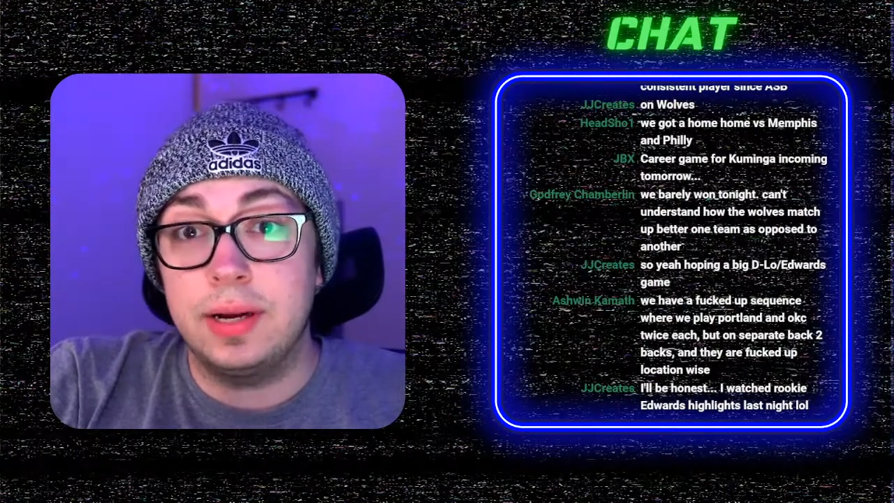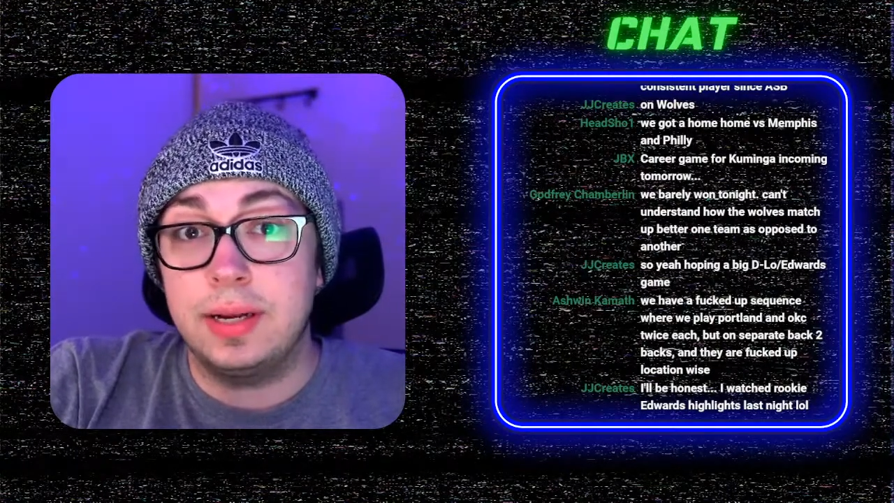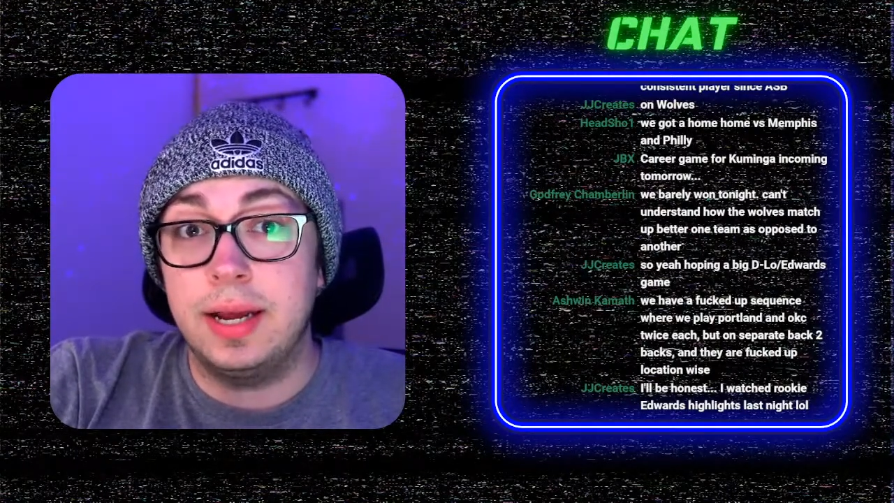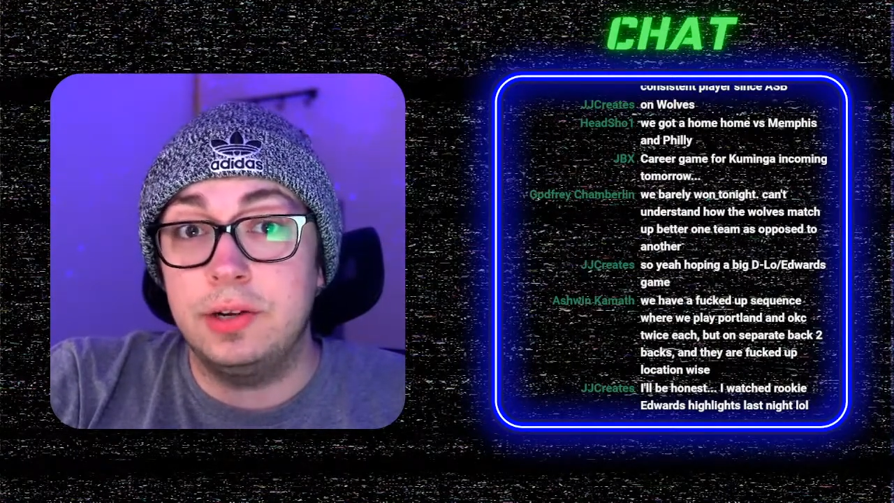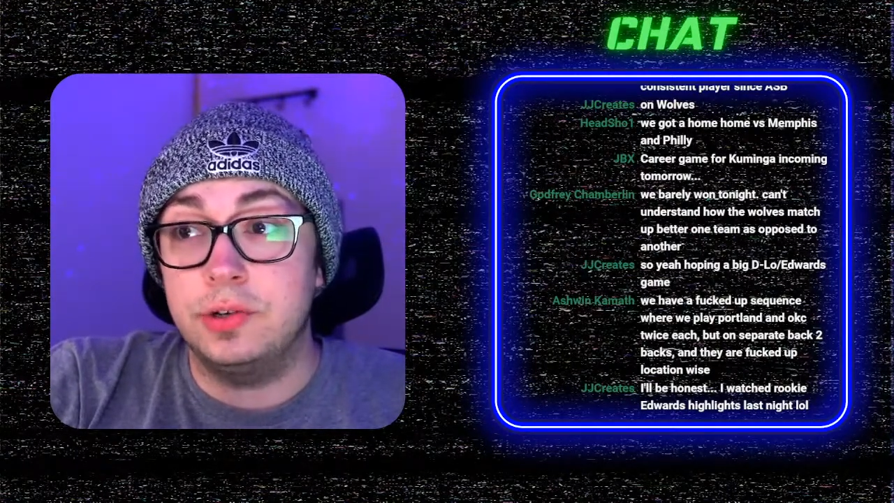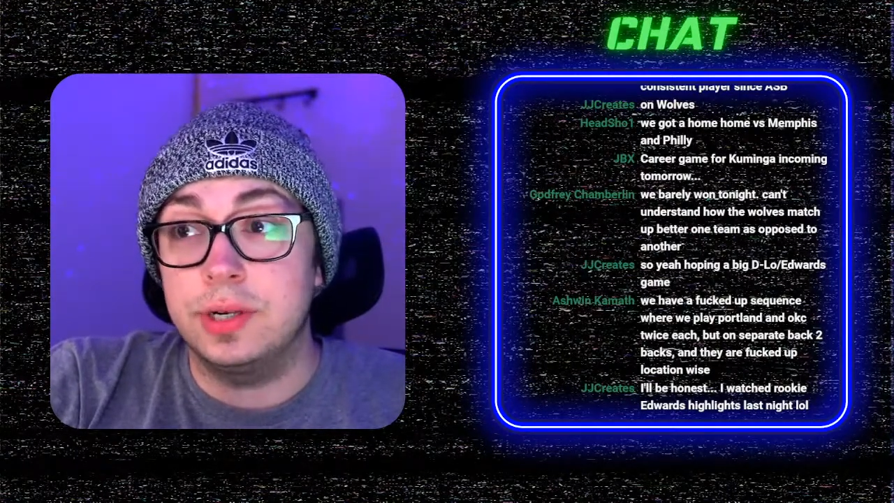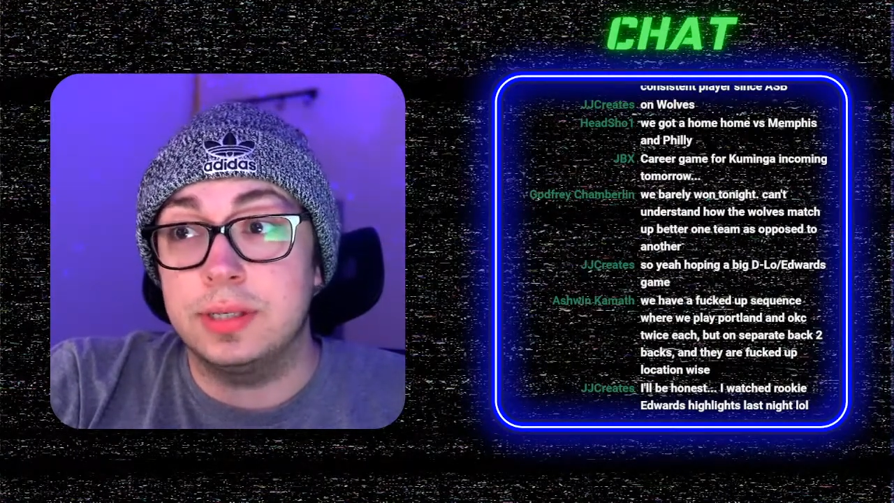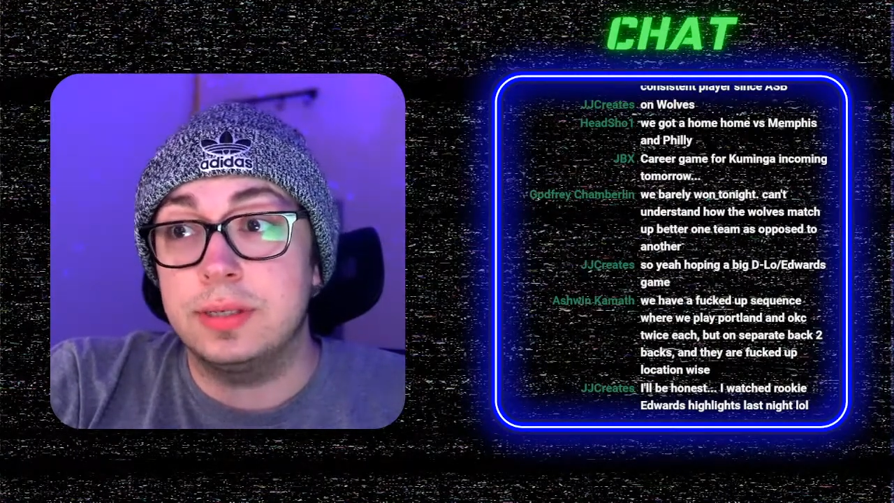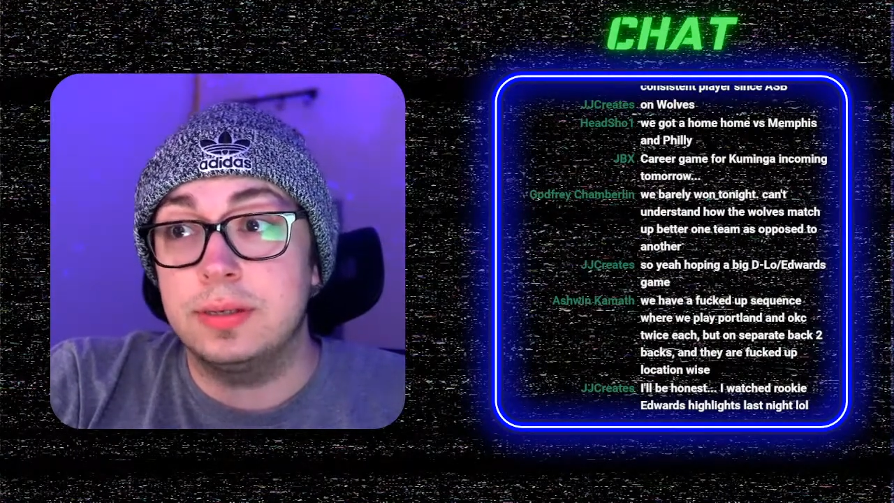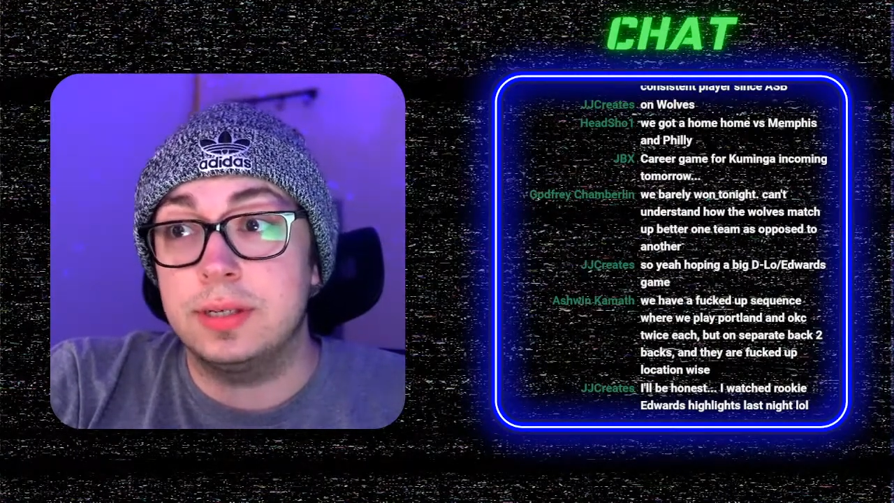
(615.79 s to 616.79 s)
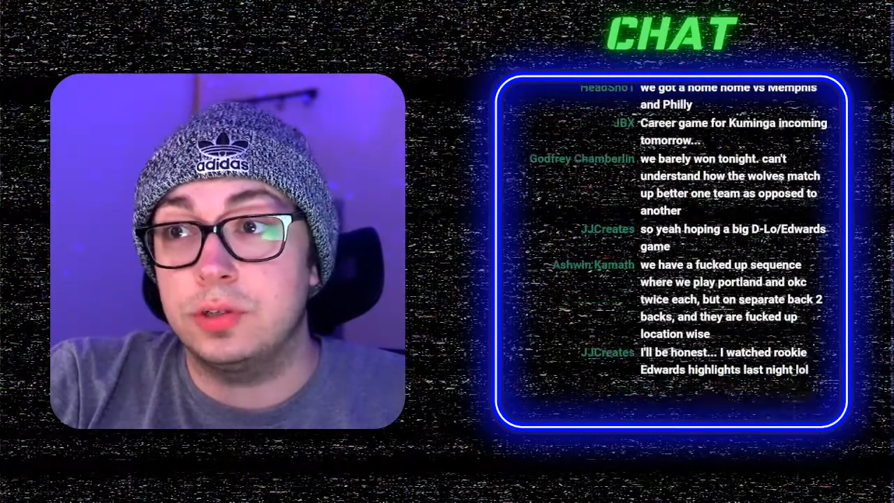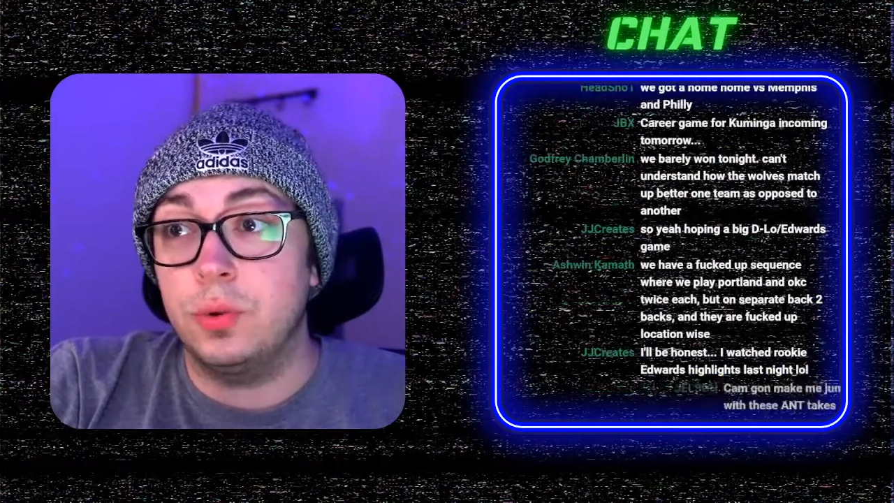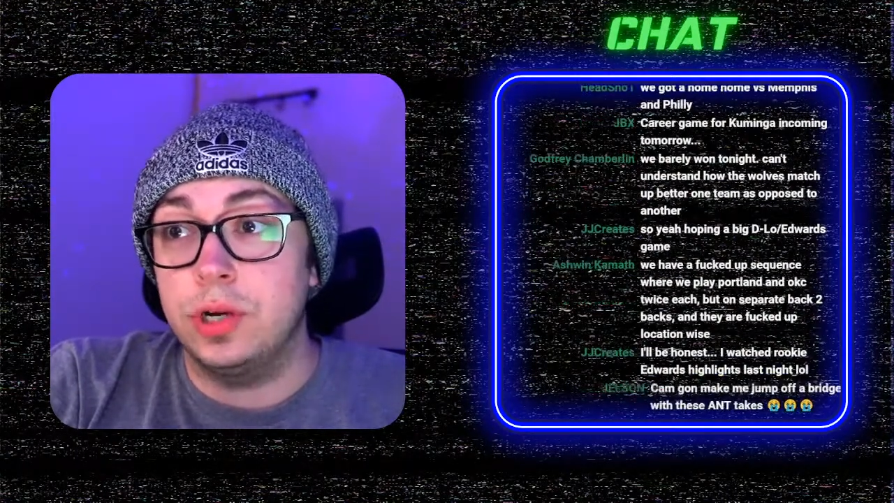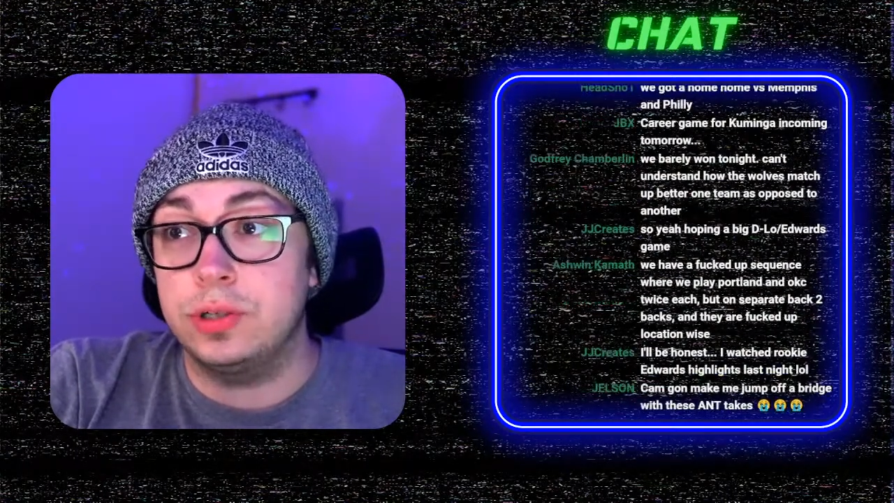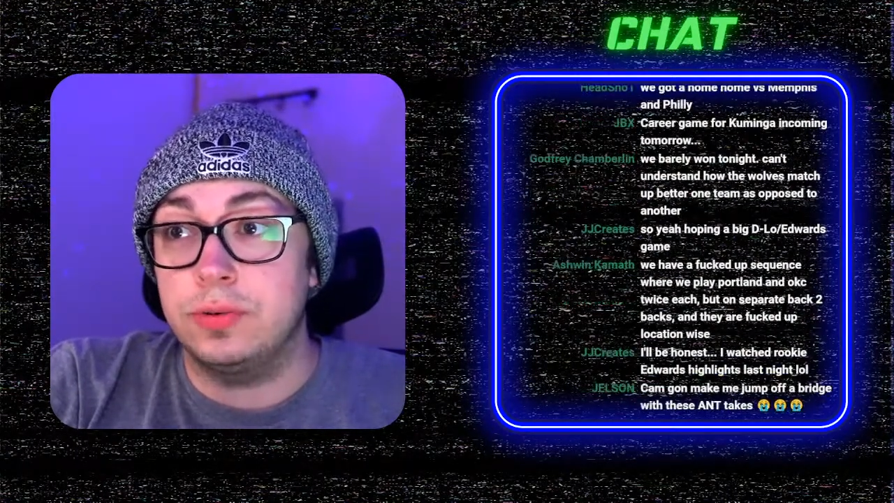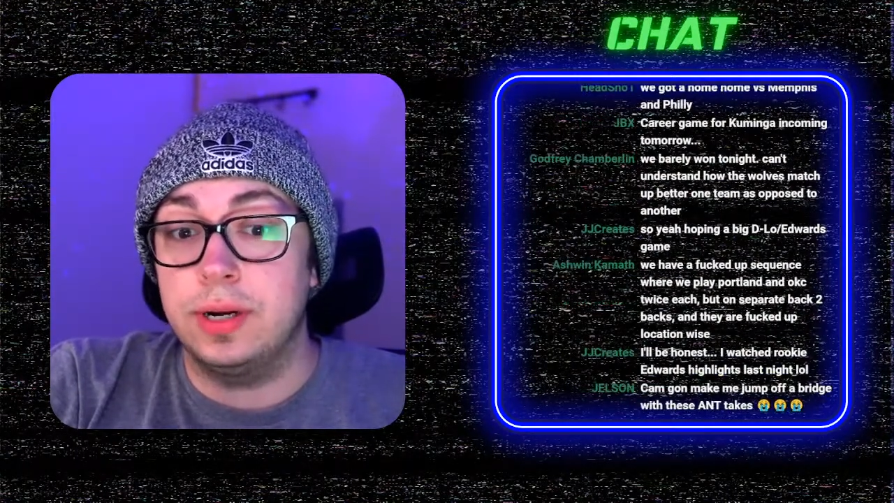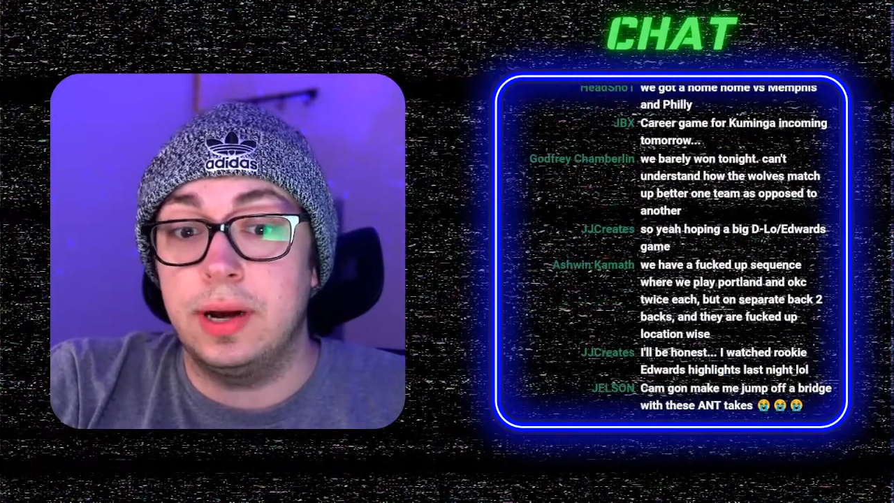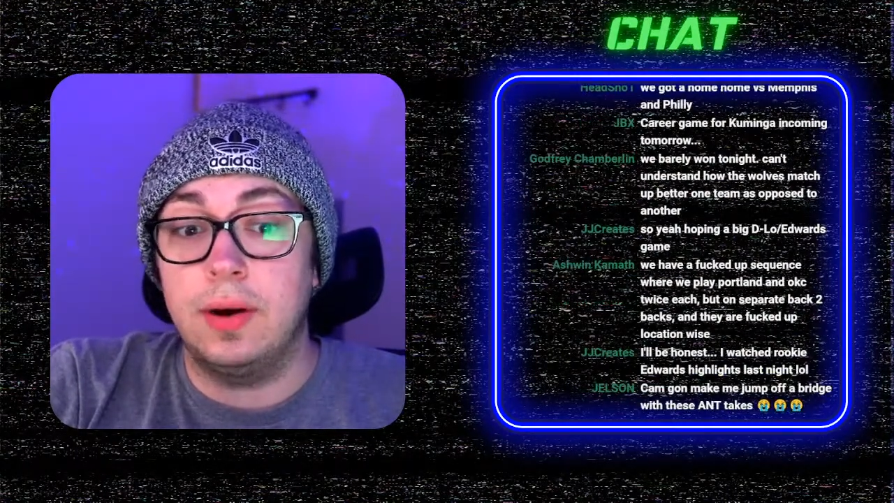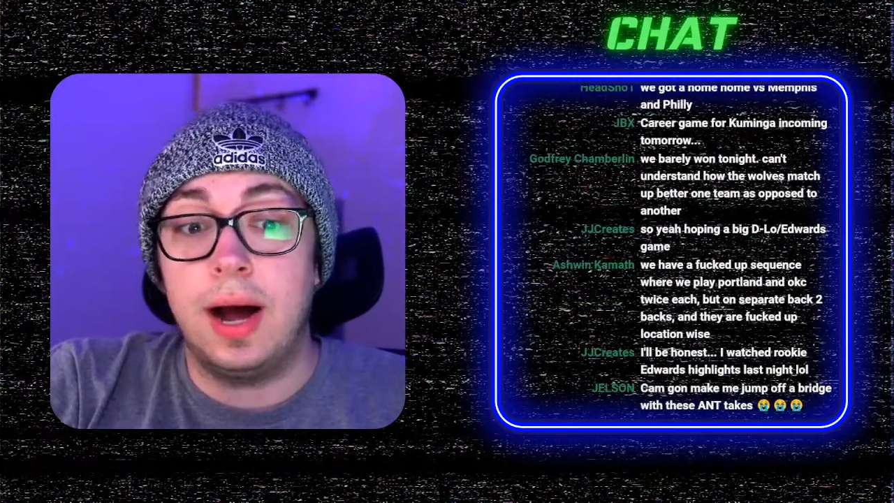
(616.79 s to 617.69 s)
dangerous situation right now.